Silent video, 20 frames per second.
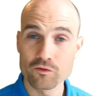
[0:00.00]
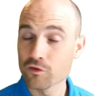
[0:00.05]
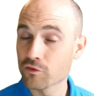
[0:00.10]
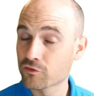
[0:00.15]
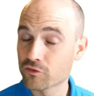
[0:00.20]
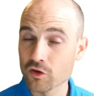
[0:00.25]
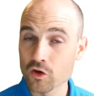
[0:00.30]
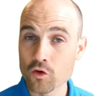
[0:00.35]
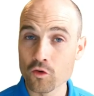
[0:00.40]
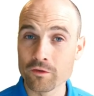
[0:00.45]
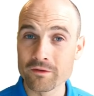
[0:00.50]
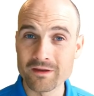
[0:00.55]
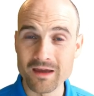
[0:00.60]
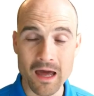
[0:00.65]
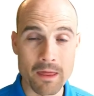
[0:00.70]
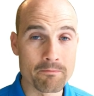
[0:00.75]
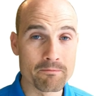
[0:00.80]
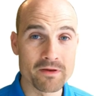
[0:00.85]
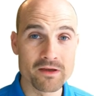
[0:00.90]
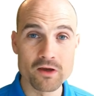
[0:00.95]
The second
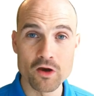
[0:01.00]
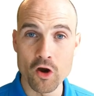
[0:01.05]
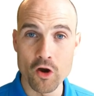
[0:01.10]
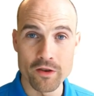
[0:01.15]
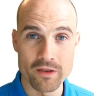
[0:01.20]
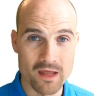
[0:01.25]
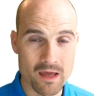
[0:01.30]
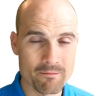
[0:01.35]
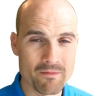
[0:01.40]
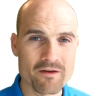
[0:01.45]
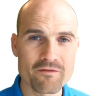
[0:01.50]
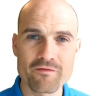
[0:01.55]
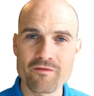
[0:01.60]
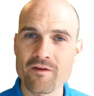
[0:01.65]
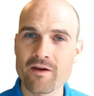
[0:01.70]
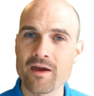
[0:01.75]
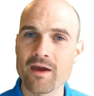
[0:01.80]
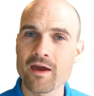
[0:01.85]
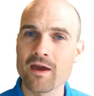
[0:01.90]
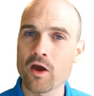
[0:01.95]
can be an M F
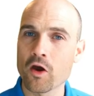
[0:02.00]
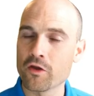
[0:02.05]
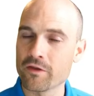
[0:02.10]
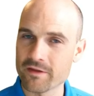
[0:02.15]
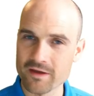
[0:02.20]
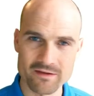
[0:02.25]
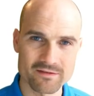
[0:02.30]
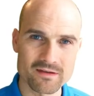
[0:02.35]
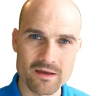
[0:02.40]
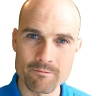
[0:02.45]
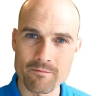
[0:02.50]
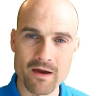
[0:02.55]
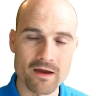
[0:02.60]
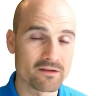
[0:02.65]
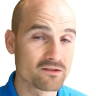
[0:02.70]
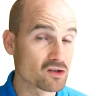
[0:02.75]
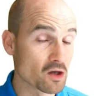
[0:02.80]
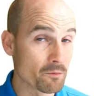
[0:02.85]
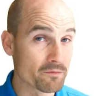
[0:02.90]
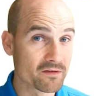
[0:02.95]
A, an S M
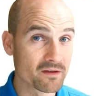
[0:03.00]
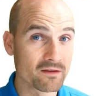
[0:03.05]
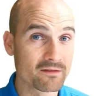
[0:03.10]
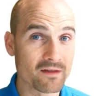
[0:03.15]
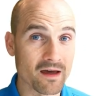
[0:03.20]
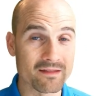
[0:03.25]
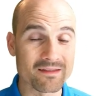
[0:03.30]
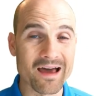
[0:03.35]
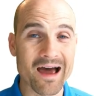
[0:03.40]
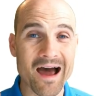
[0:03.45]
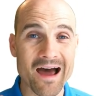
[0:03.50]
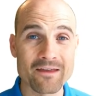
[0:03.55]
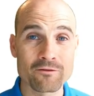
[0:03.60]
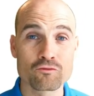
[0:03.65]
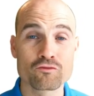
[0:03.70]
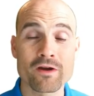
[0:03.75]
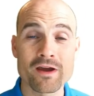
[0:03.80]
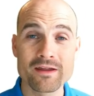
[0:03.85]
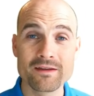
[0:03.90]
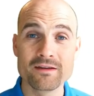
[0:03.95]
S, something that
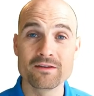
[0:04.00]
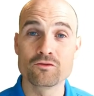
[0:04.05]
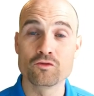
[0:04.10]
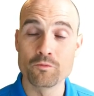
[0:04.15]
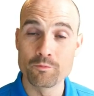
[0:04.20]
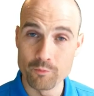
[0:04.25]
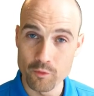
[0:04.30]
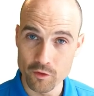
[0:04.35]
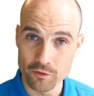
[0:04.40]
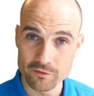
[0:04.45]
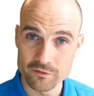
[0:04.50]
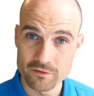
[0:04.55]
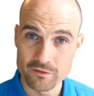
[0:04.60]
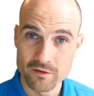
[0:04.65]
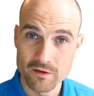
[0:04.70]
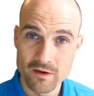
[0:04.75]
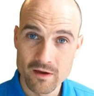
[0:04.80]
Azure A D supports.